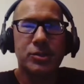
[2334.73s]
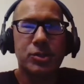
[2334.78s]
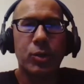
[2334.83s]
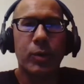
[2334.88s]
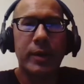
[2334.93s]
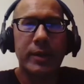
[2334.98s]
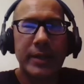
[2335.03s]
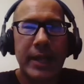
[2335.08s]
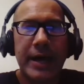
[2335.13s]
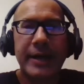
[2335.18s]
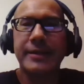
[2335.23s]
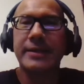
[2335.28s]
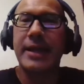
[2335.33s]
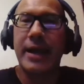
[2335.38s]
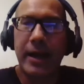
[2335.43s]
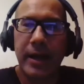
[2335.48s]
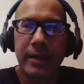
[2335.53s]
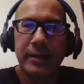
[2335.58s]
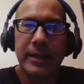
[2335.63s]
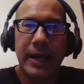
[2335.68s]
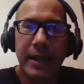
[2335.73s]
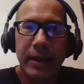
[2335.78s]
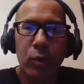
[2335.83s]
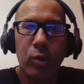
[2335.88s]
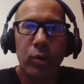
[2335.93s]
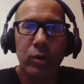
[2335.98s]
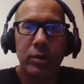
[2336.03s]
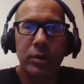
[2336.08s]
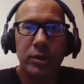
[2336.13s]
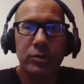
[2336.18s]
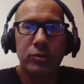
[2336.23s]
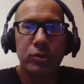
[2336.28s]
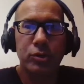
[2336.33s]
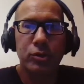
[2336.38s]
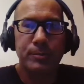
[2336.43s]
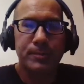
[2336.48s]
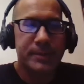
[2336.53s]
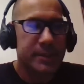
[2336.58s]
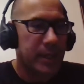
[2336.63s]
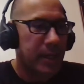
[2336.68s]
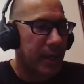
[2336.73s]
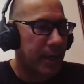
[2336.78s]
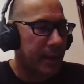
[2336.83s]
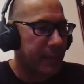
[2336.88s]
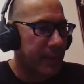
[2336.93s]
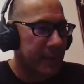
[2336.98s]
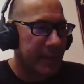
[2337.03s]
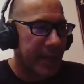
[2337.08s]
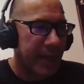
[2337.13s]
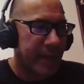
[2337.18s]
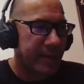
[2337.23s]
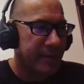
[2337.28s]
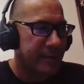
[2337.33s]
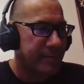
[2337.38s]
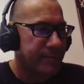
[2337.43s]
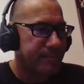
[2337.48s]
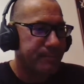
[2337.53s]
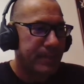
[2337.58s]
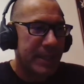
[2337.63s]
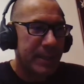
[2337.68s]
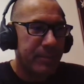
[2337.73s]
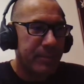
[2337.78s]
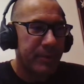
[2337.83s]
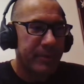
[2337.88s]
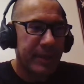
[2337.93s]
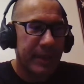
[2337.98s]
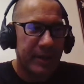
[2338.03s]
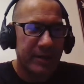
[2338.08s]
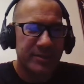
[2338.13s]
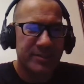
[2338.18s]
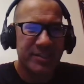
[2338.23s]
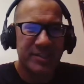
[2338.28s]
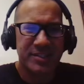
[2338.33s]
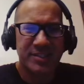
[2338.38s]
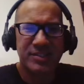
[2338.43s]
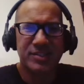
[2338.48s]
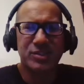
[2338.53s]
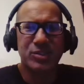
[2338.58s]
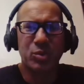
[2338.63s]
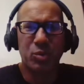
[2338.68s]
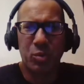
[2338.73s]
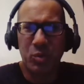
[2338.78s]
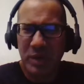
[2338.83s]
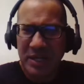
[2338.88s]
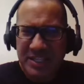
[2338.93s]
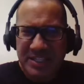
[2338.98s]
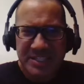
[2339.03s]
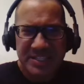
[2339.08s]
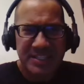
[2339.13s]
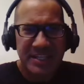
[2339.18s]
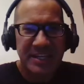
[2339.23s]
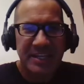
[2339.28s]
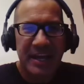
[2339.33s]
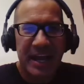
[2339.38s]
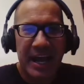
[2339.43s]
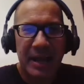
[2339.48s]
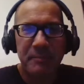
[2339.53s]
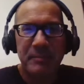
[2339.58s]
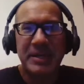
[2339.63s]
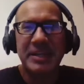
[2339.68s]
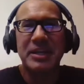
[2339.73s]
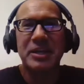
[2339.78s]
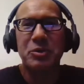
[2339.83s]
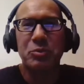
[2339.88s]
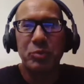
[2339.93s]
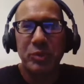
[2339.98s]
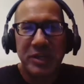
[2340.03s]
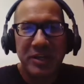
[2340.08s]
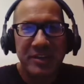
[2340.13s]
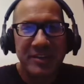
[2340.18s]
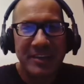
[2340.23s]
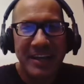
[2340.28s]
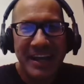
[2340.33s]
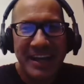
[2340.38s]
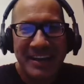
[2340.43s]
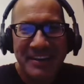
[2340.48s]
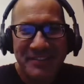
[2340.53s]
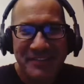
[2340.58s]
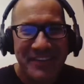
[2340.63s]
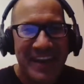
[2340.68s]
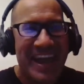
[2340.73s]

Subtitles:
So a lot of horror groups, a lot of people that are just twisted. I mean, in real life,